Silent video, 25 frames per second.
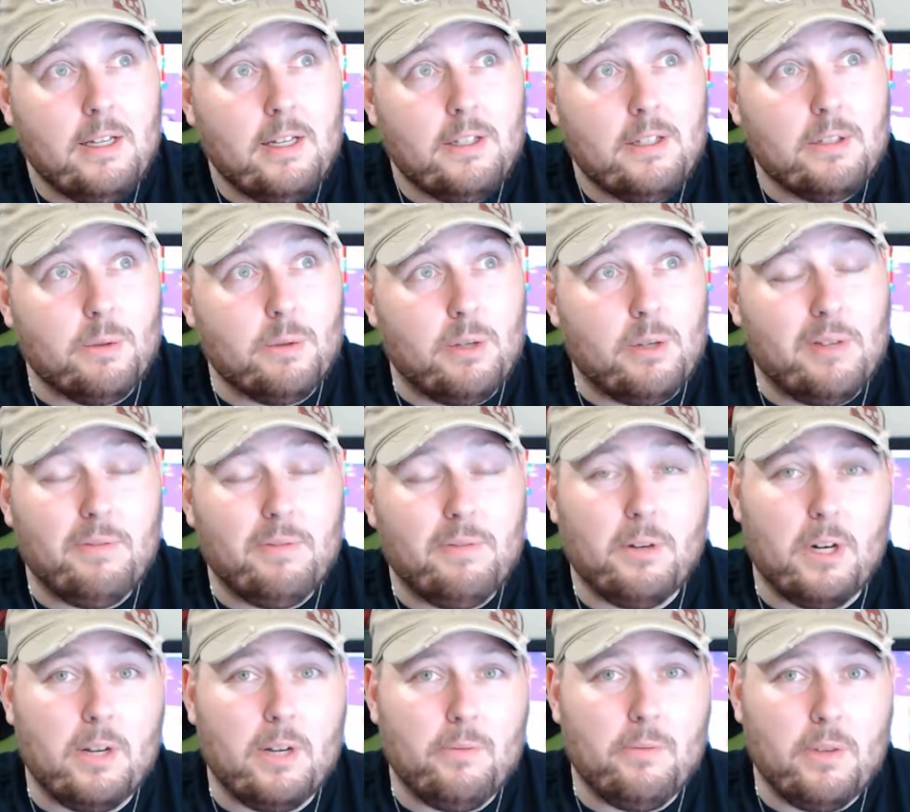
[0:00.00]

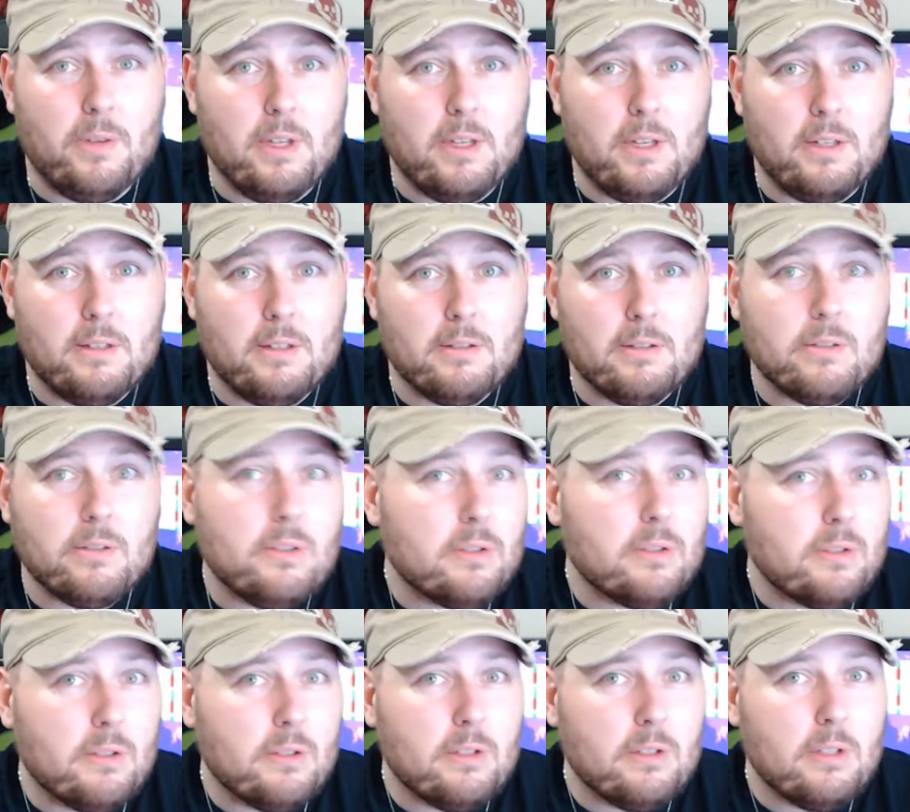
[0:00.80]
25
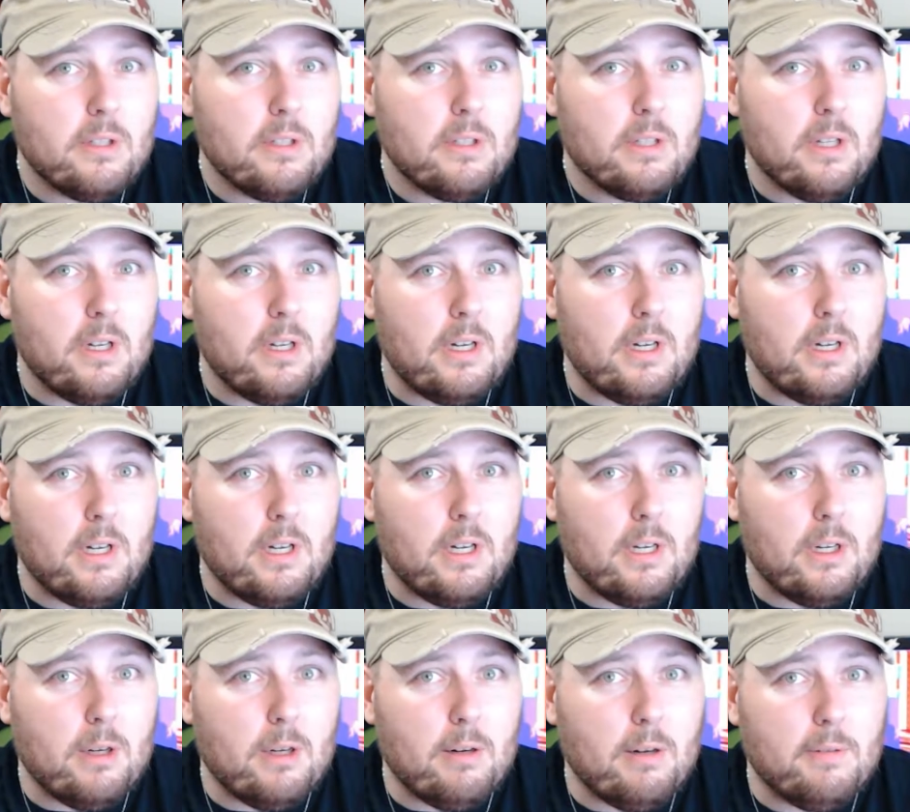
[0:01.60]
years
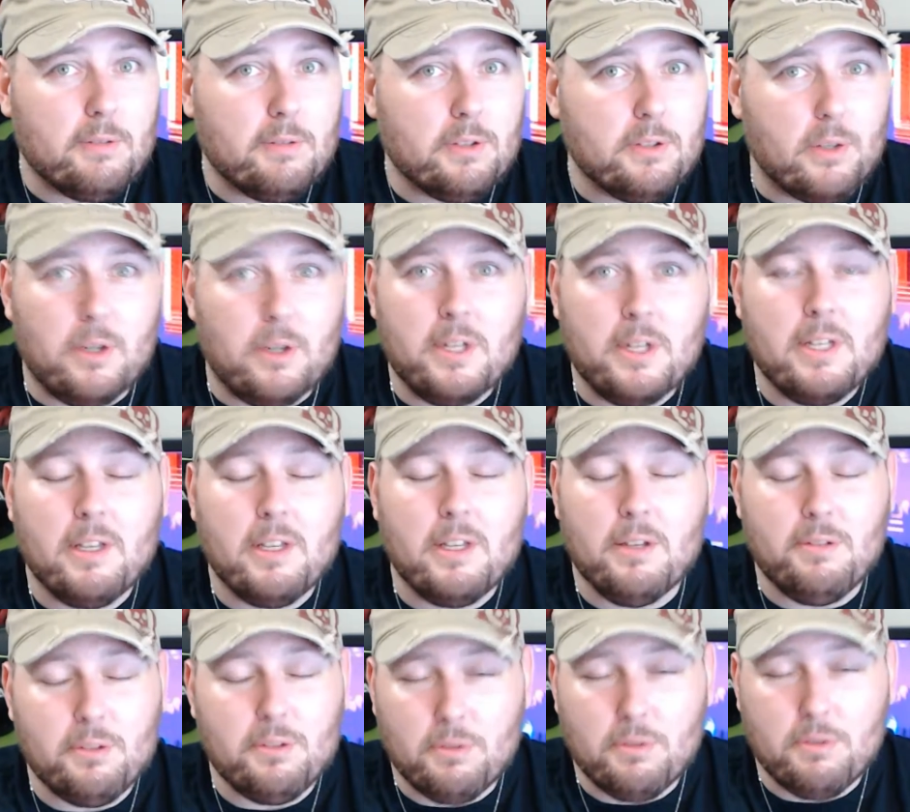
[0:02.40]
of Sonic
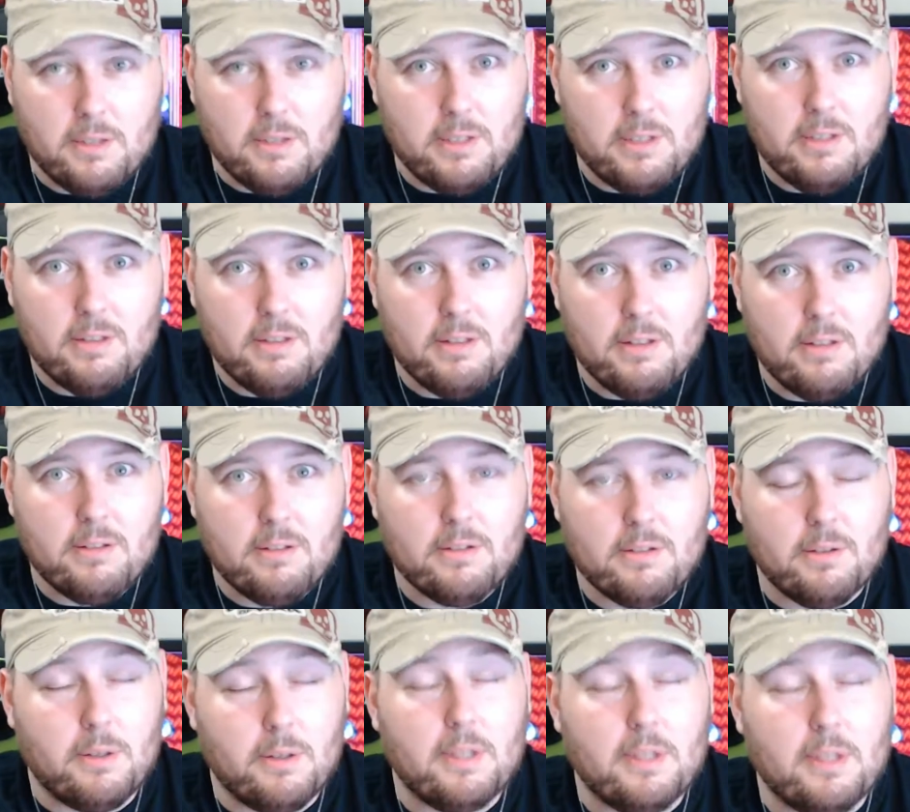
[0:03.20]
history and
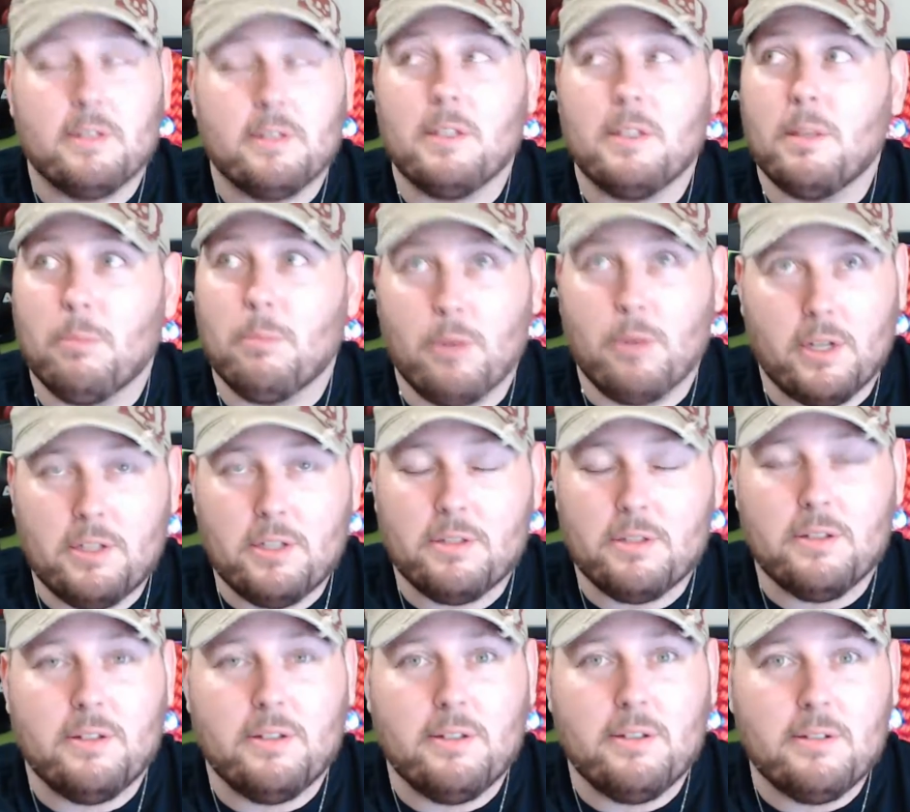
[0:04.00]
Sonic
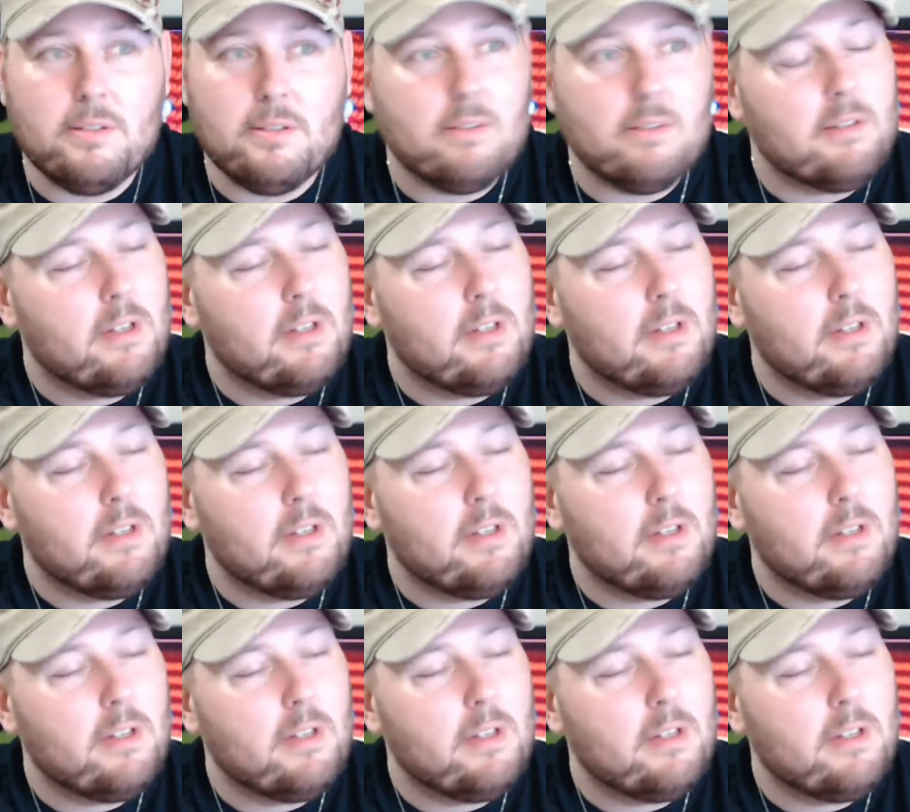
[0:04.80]
celebrations.